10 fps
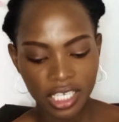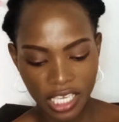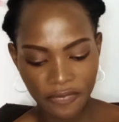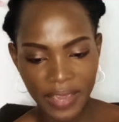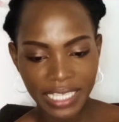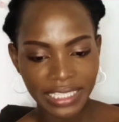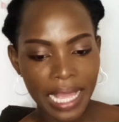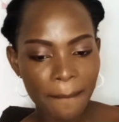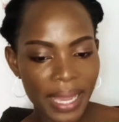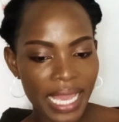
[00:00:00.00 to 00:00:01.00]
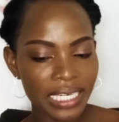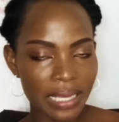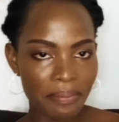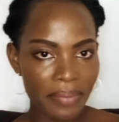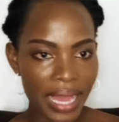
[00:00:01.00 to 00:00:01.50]
If I start buying
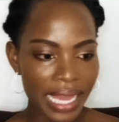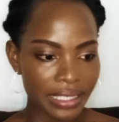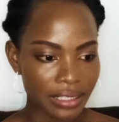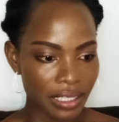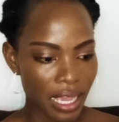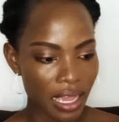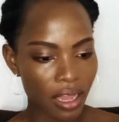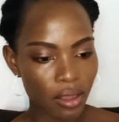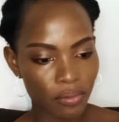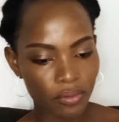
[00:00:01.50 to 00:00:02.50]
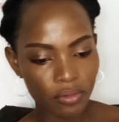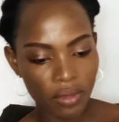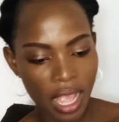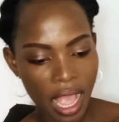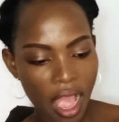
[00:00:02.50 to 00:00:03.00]
in bags,
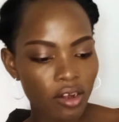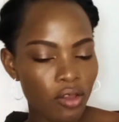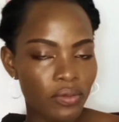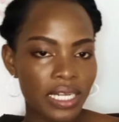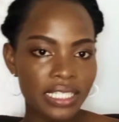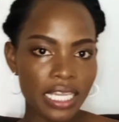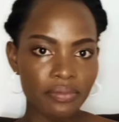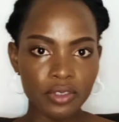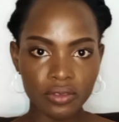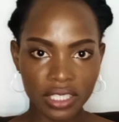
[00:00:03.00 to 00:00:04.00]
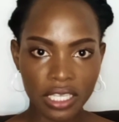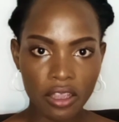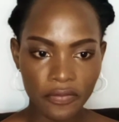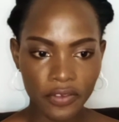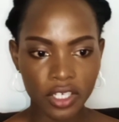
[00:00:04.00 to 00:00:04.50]
how long will it take me to sell
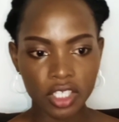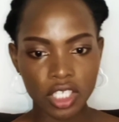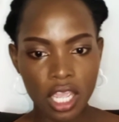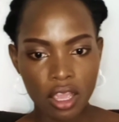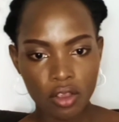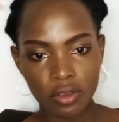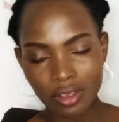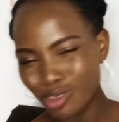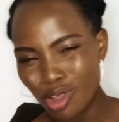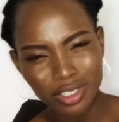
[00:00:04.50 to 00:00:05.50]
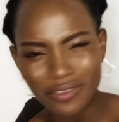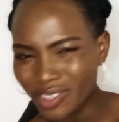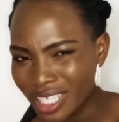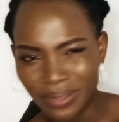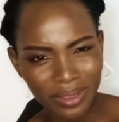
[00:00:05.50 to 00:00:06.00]
finish, cost of
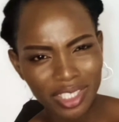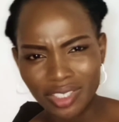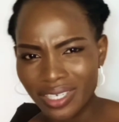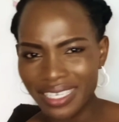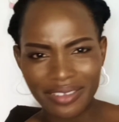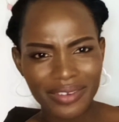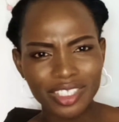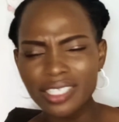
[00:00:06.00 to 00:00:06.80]
transportation and the rest.